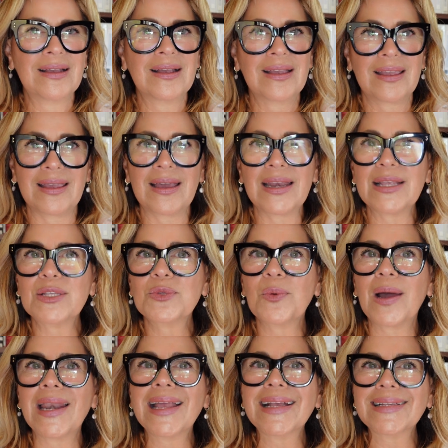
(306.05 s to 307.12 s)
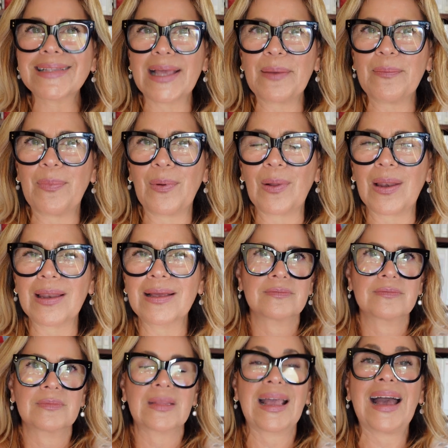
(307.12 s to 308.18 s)
Here is one example.
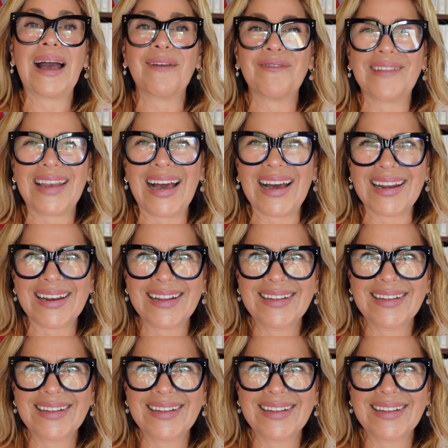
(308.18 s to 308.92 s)
Hablar.